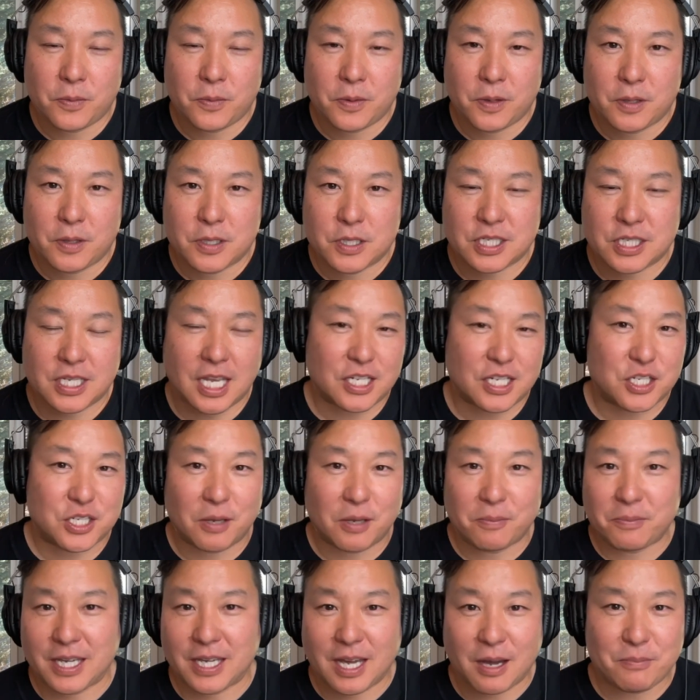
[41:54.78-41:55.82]
sketch
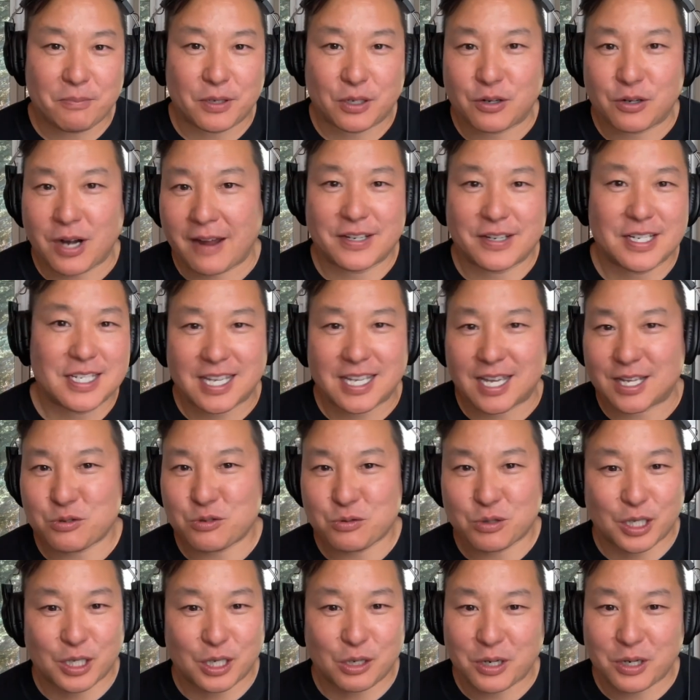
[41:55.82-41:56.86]
something up in Gravity Sketch
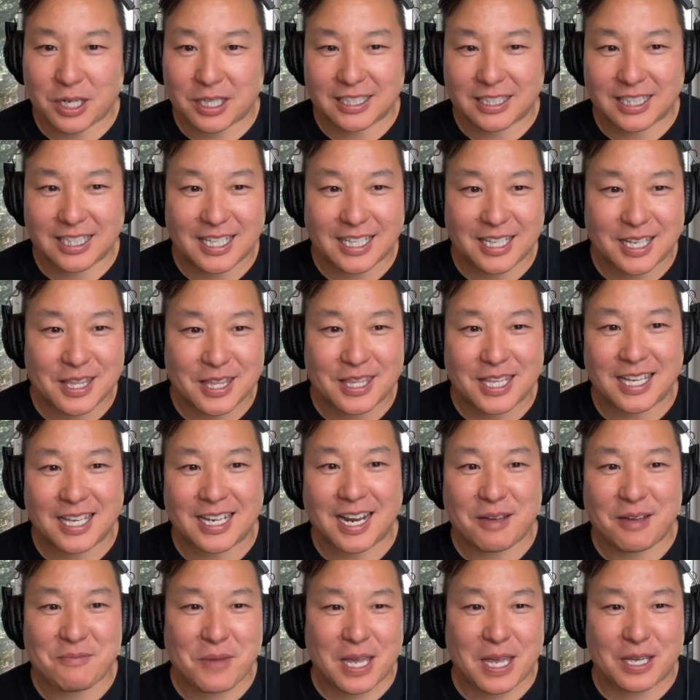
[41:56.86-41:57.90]
really quickly, and then I
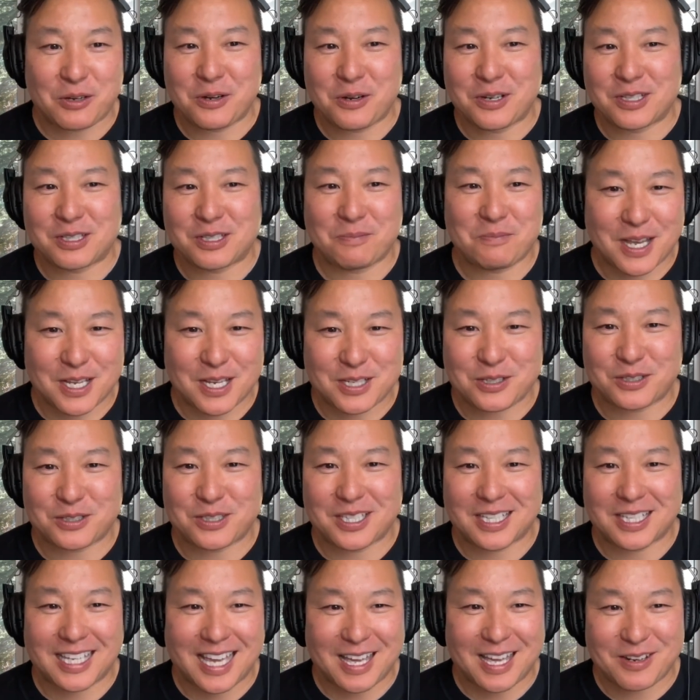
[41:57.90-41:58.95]
might go into Bezel to get,